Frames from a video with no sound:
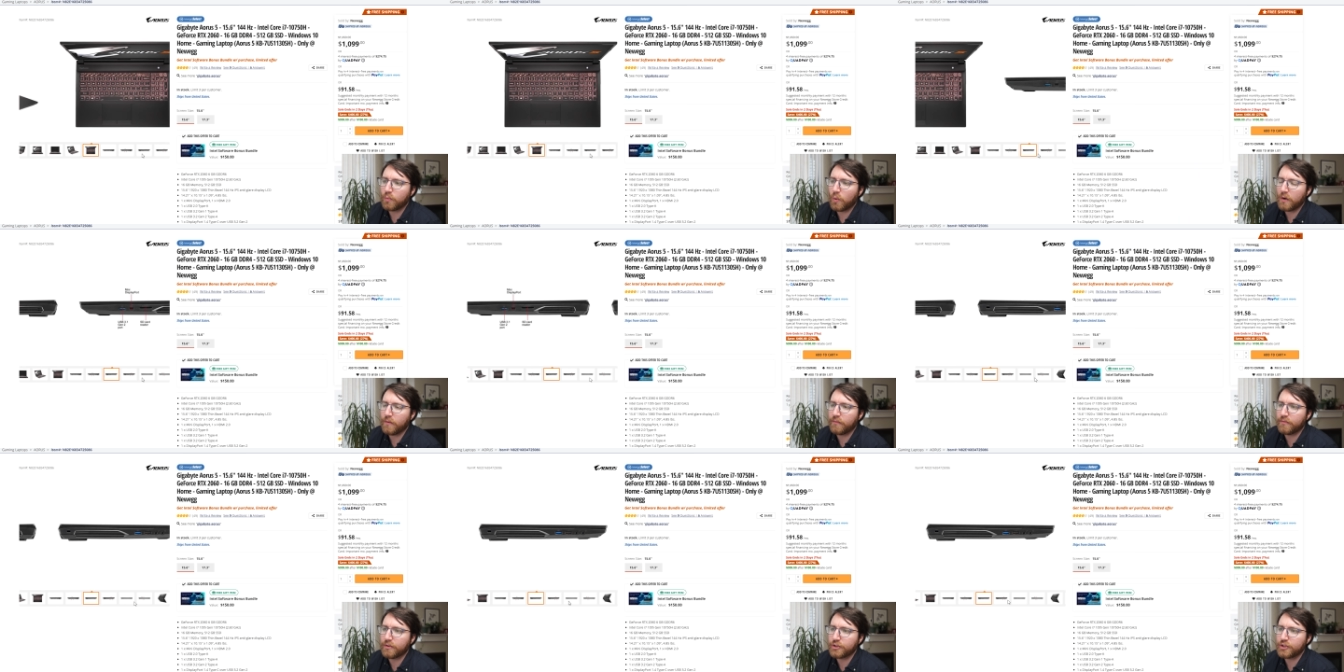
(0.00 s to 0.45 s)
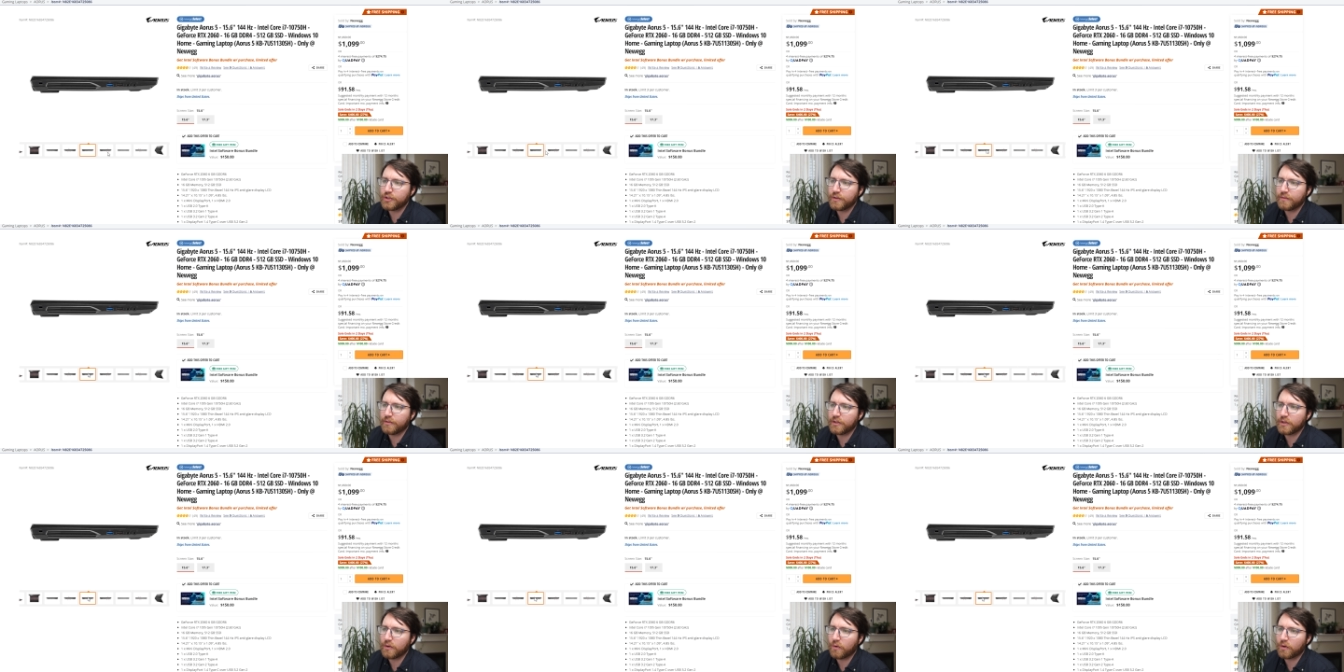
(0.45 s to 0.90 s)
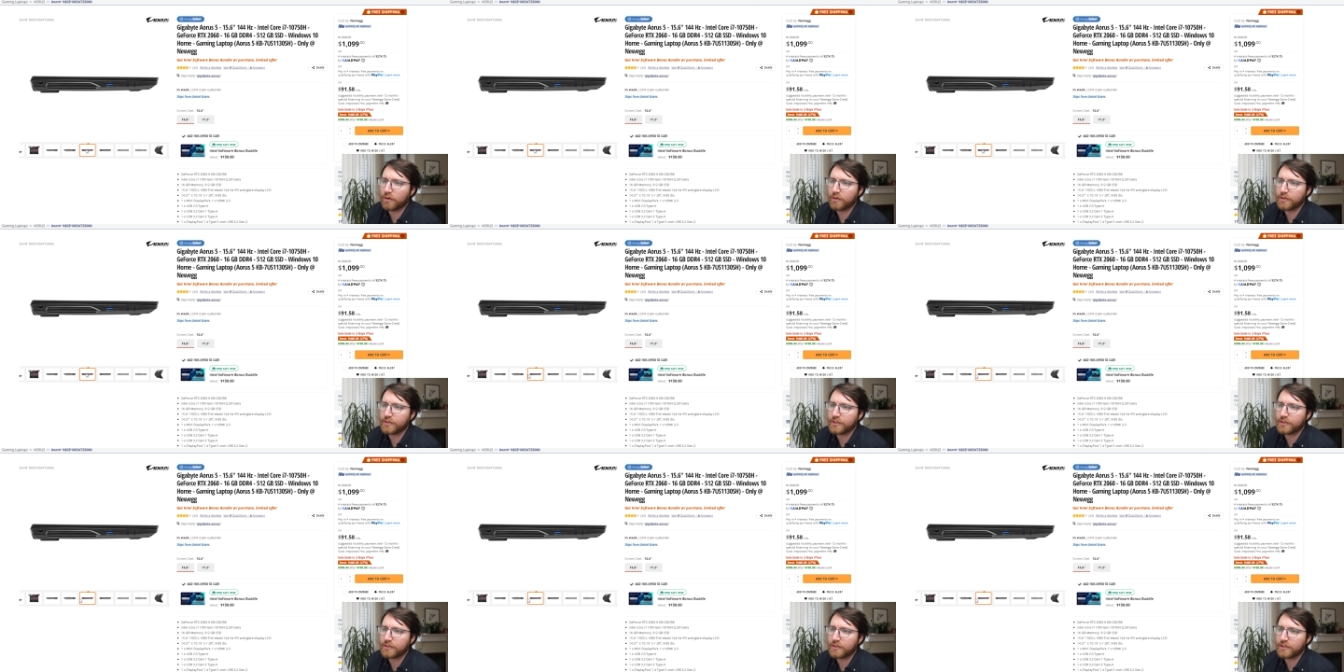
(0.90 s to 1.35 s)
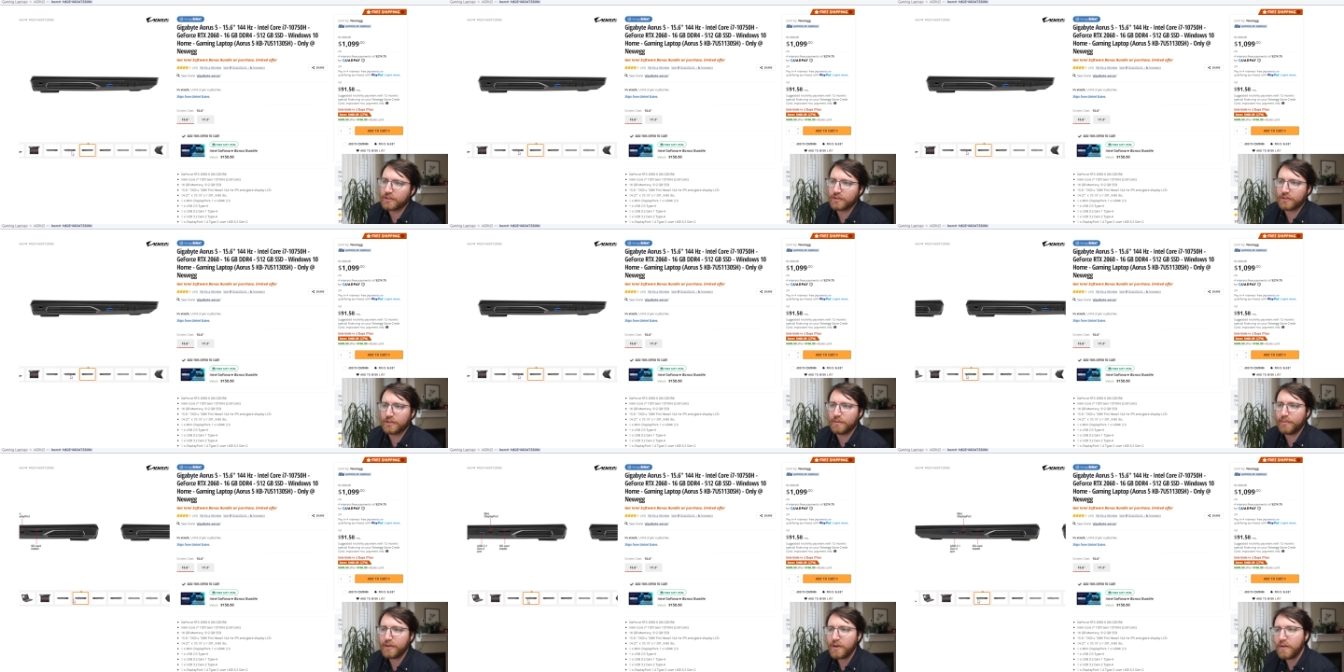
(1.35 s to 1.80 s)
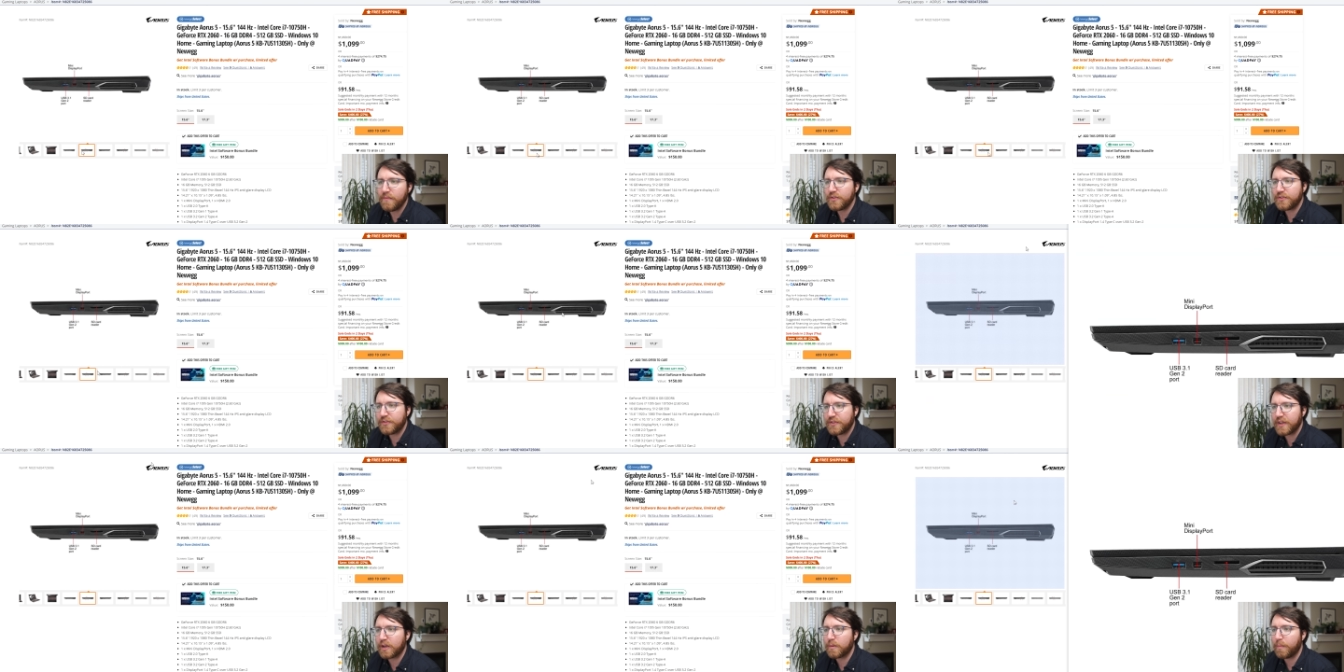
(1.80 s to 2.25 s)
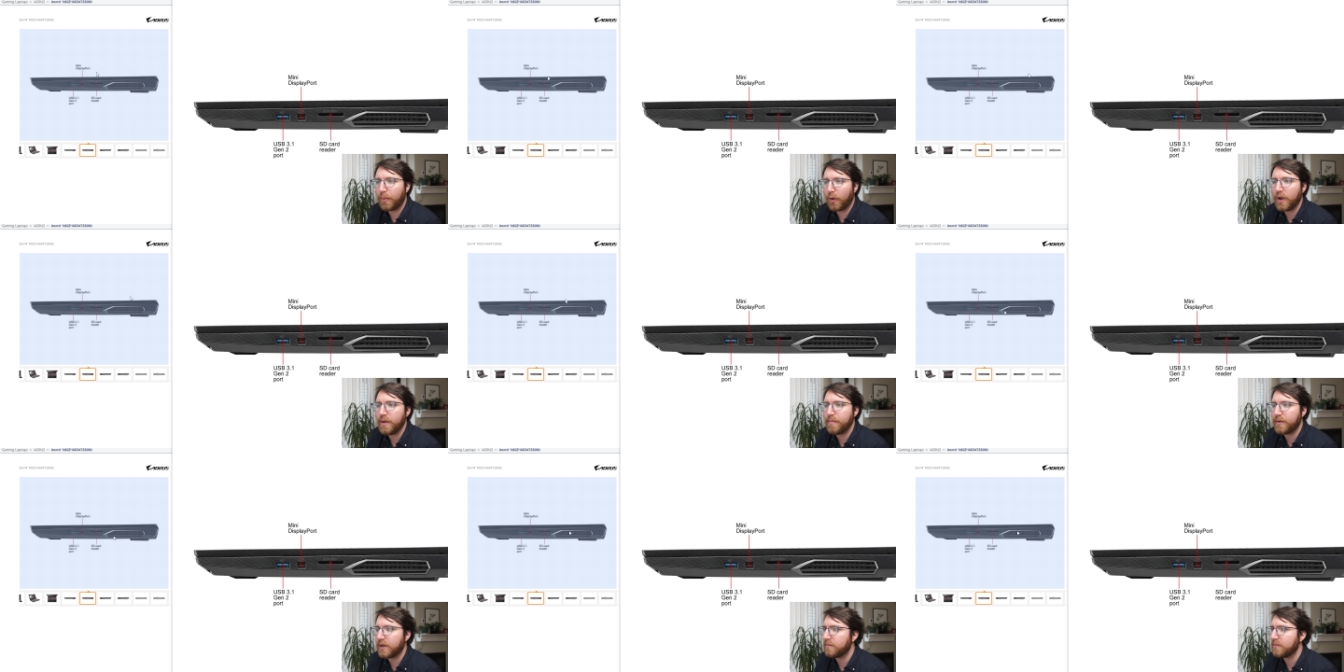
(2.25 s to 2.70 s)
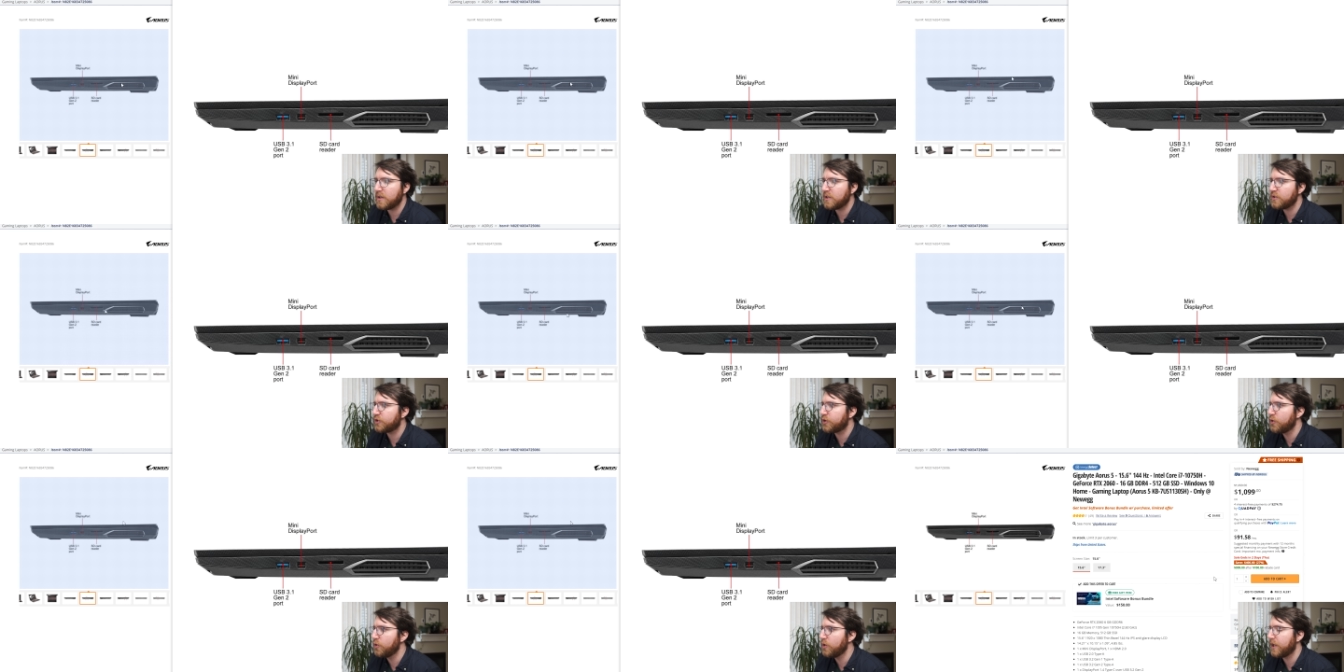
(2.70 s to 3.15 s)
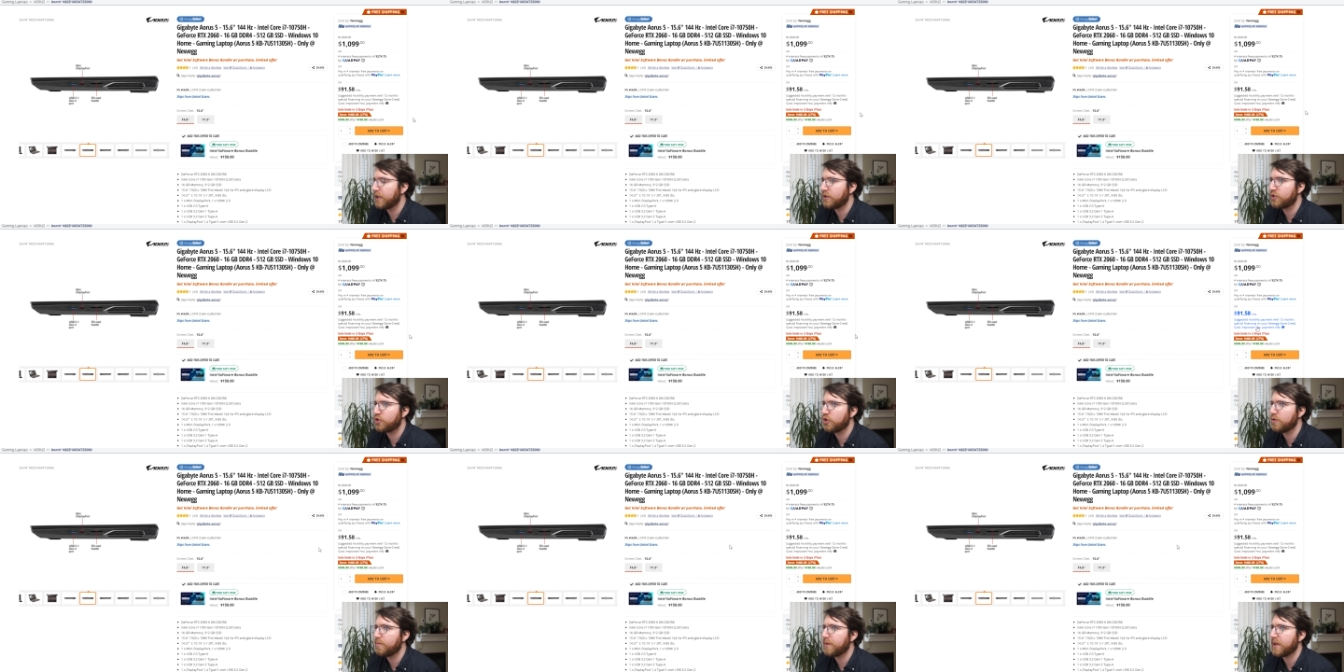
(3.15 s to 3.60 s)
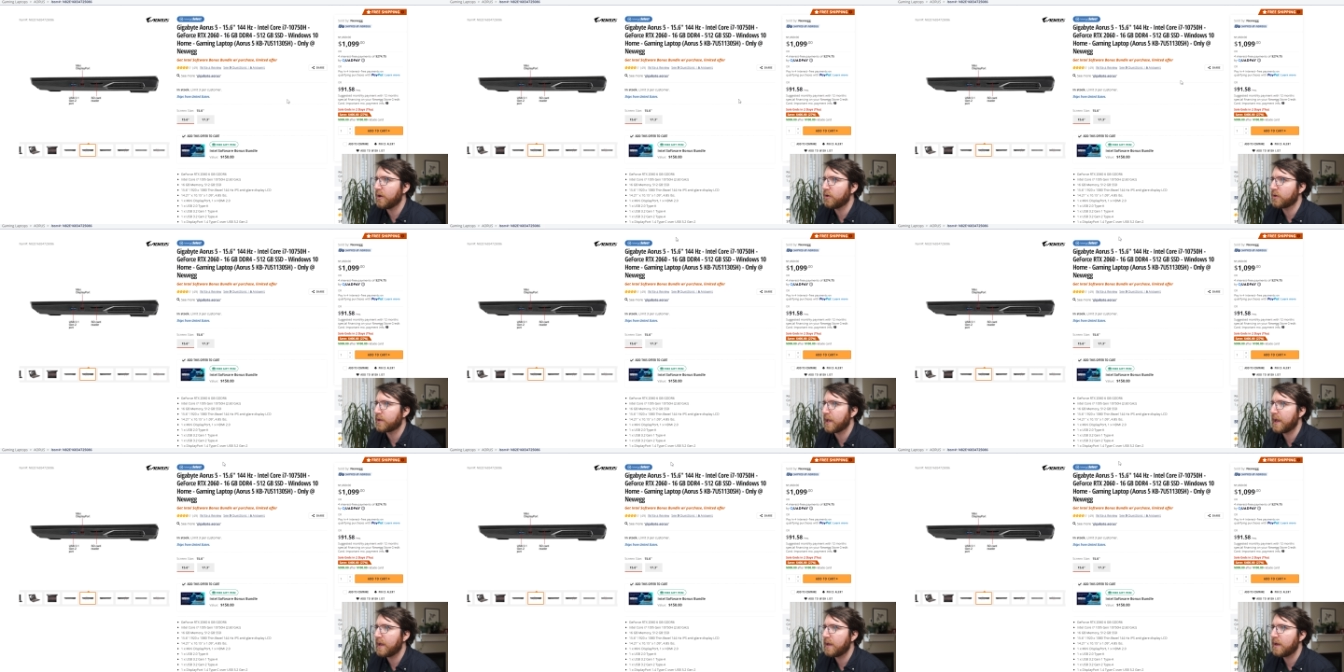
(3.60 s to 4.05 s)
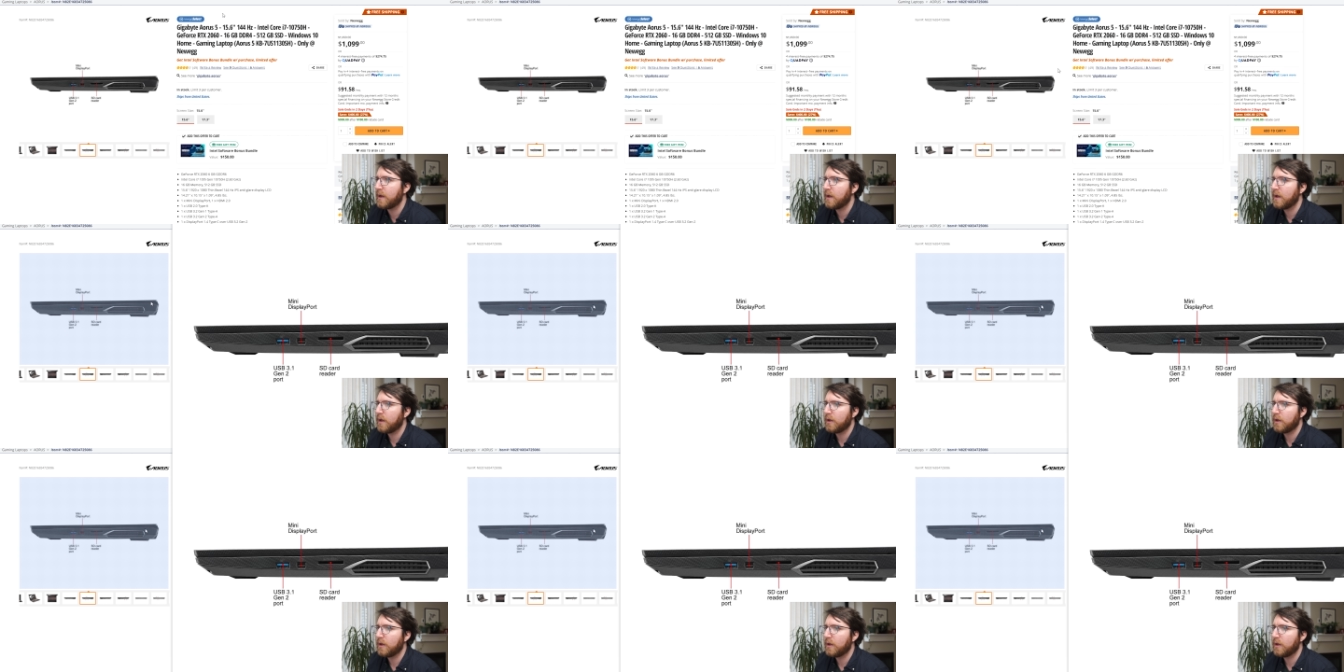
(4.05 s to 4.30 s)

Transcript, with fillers: what version of the Aorus is this? It's a bit of a thick boy, but it means cooling should be okay.